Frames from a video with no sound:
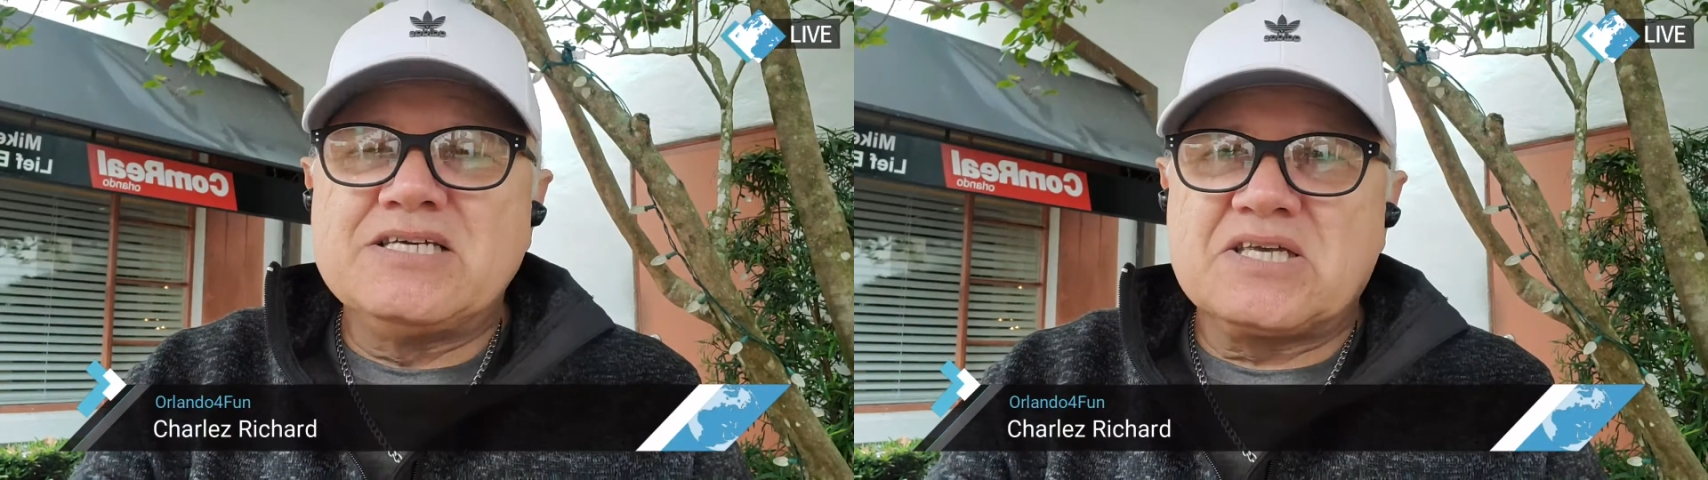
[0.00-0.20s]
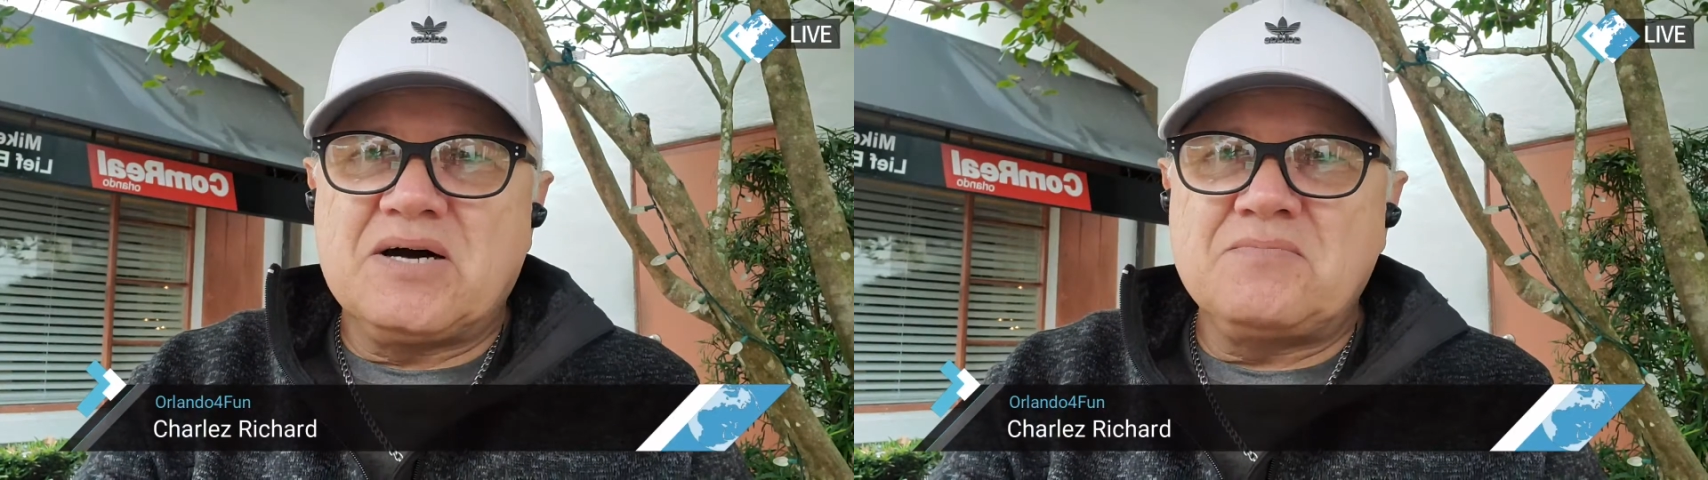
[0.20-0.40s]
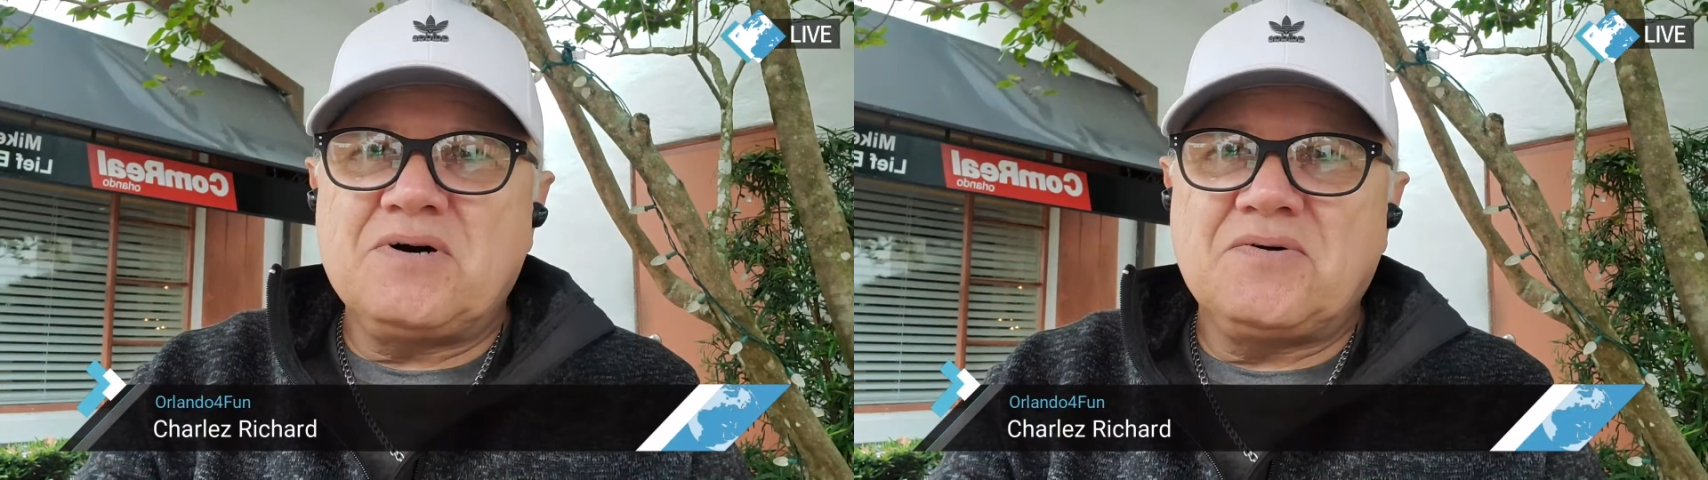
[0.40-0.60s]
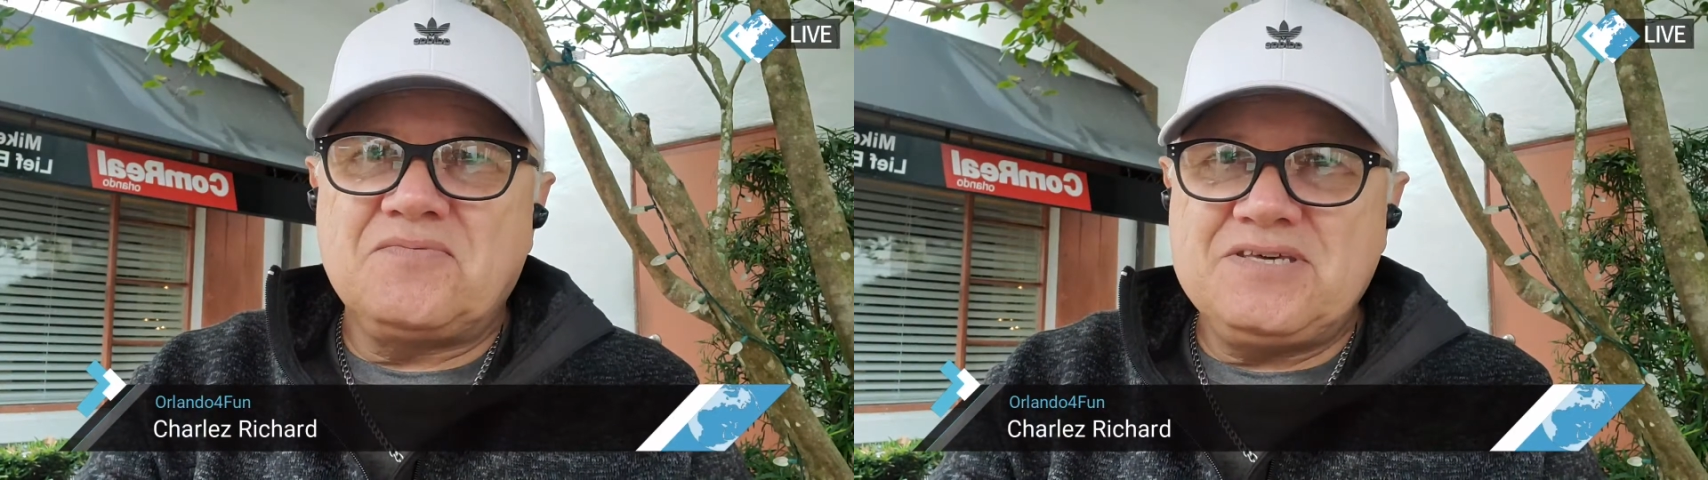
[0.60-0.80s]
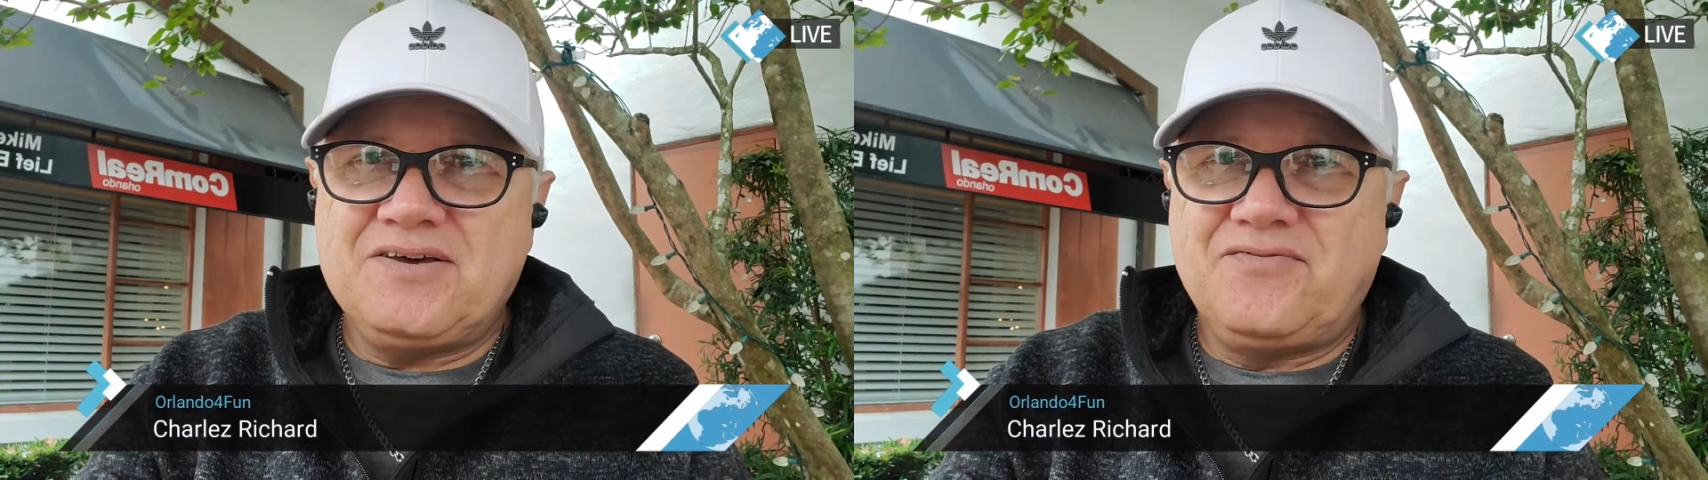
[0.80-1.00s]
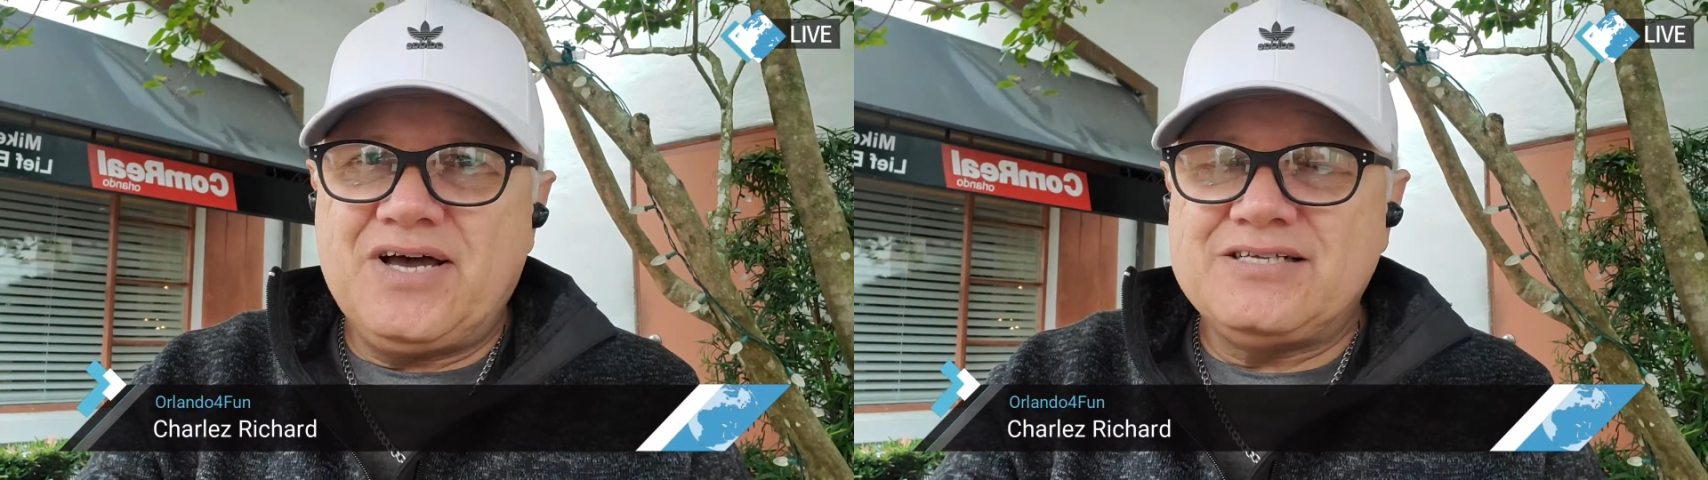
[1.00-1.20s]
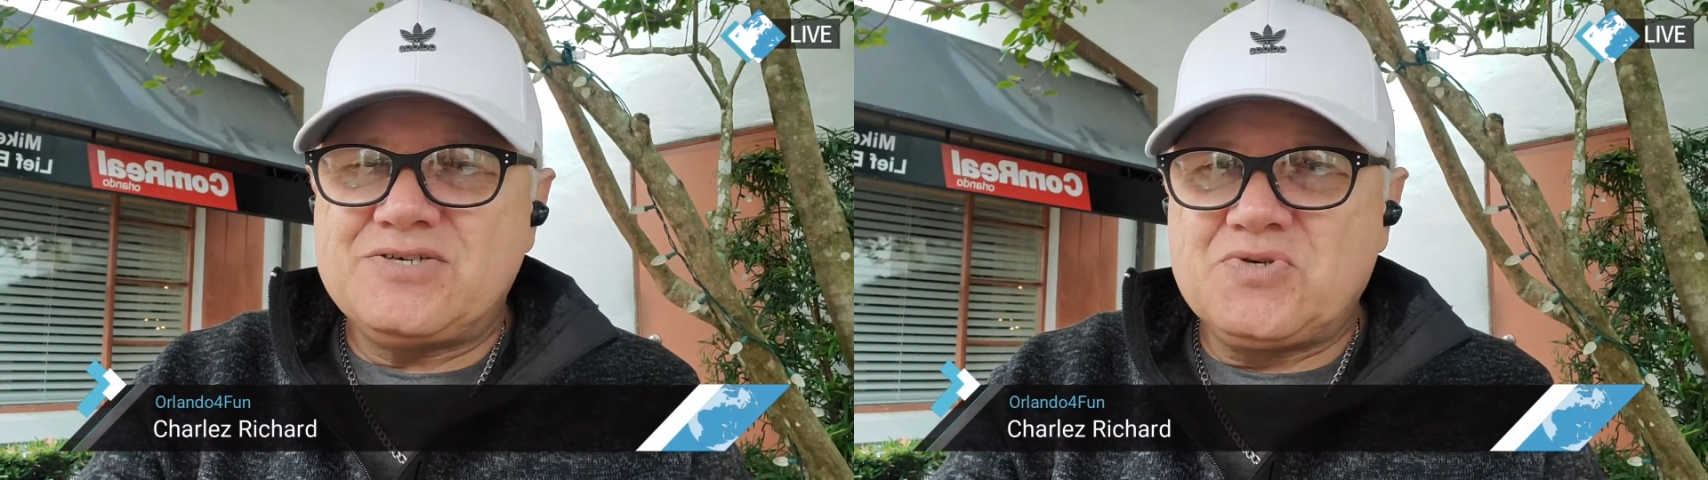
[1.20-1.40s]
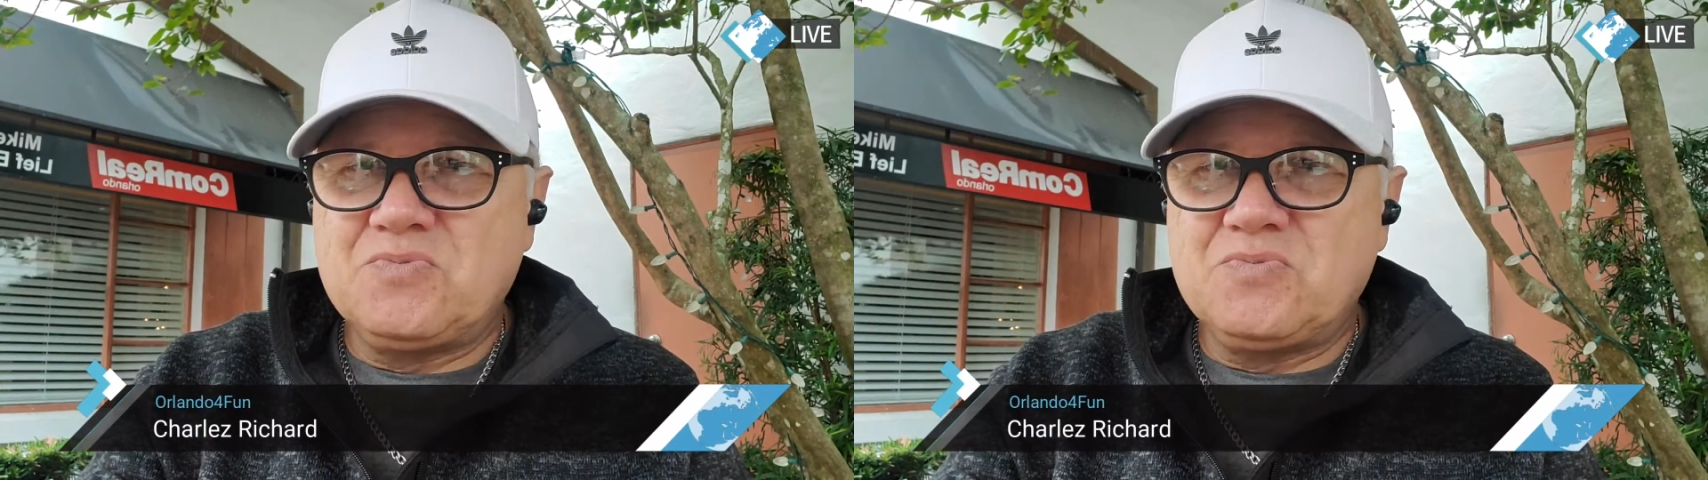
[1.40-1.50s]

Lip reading: some of the events